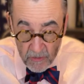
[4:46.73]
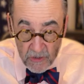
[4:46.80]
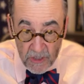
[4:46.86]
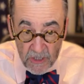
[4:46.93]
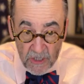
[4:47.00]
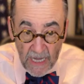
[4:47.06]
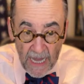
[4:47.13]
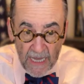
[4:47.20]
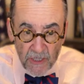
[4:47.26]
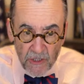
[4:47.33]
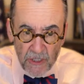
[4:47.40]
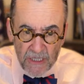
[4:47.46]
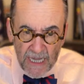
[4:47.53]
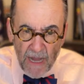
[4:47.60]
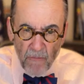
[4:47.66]
She's had
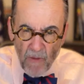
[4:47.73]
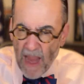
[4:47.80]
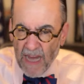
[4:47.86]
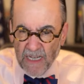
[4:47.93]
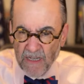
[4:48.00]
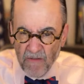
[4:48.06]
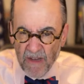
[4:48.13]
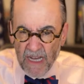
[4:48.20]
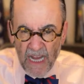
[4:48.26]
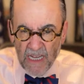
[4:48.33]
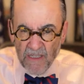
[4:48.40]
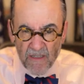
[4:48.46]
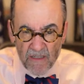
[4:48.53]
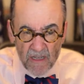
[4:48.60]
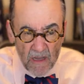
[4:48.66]
she's had racketeering
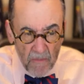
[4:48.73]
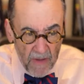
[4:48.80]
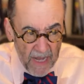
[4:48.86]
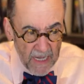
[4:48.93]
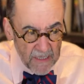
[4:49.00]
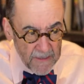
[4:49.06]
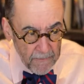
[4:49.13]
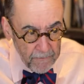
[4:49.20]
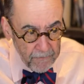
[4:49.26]
cases in the past.